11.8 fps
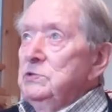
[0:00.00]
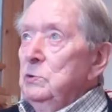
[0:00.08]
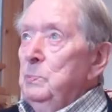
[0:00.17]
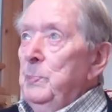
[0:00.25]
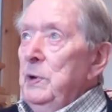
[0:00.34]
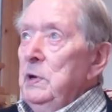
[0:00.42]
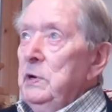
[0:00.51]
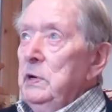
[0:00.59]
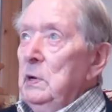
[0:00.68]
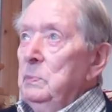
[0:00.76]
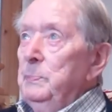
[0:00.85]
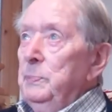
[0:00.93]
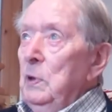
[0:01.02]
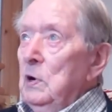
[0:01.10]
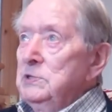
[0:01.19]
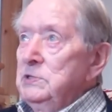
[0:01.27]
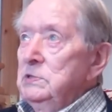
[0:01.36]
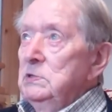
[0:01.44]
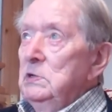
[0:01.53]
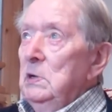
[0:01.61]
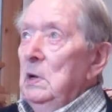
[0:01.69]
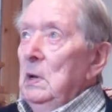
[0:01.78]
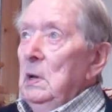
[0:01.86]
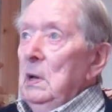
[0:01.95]
superior plus,
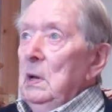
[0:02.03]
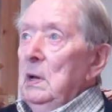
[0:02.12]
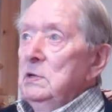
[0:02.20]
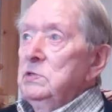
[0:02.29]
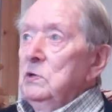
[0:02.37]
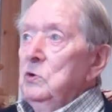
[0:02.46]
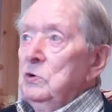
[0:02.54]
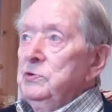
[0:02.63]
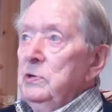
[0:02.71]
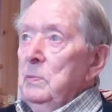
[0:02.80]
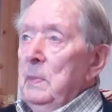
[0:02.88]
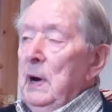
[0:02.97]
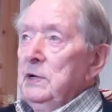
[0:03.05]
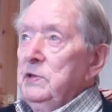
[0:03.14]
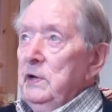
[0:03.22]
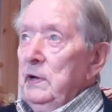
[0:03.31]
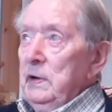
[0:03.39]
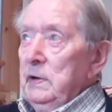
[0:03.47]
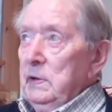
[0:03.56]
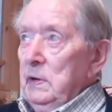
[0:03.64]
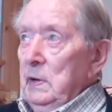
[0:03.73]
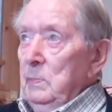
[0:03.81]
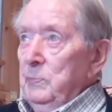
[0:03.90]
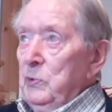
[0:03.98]
it's an automatic
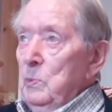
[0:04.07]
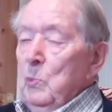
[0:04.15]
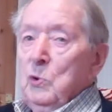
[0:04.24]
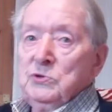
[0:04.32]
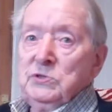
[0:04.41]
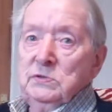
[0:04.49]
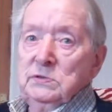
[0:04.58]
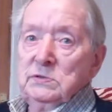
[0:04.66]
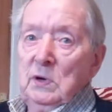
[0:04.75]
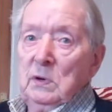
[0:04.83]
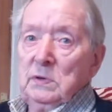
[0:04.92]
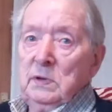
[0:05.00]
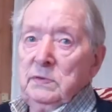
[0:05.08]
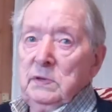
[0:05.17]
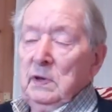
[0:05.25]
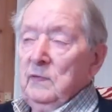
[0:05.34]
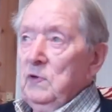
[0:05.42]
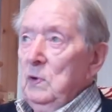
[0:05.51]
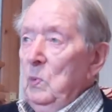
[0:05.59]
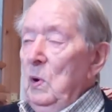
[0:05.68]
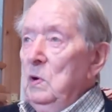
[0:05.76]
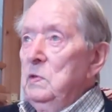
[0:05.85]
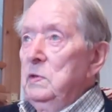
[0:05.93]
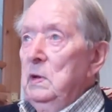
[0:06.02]
promotion sort of thing if you
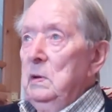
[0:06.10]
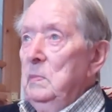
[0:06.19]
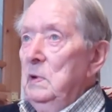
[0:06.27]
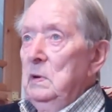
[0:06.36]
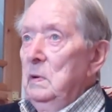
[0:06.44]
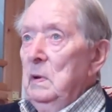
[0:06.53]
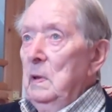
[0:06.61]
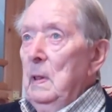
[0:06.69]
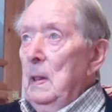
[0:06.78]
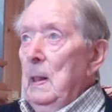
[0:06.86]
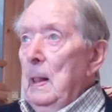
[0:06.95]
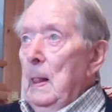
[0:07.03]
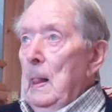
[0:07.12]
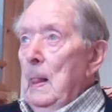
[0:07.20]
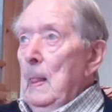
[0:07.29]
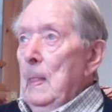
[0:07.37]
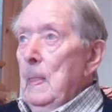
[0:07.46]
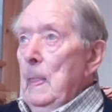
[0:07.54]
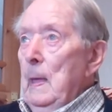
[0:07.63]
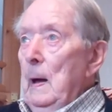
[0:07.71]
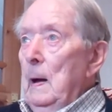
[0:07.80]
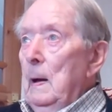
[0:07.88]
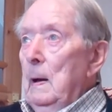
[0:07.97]
want it. But no.